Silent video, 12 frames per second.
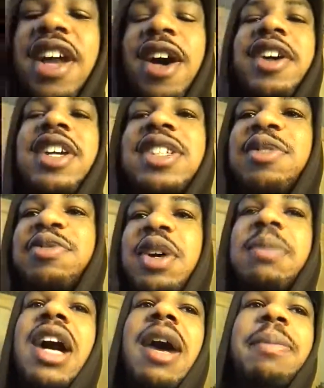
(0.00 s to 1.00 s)
No, he's a
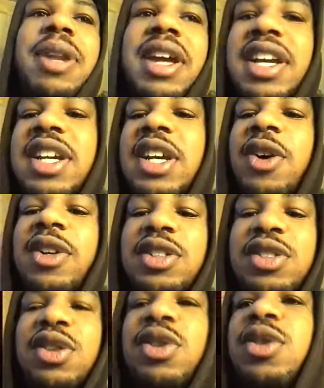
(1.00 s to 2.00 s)
football player. He's going to
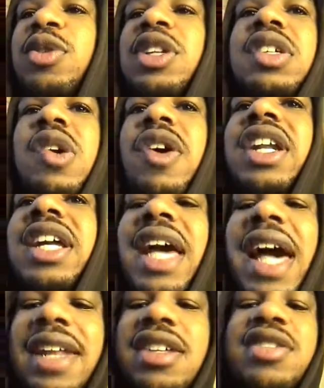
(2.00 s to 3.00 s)
school. He's going to
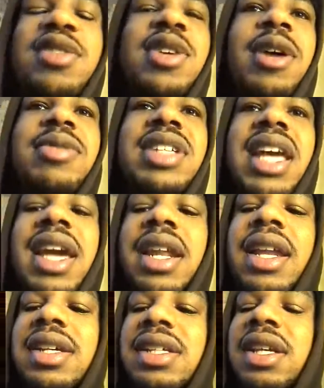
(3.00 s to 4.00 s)
college. You know what I'm saying?
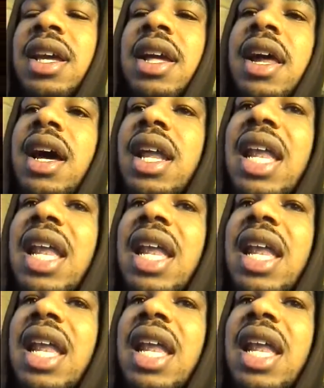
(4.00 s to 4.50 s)
And it's a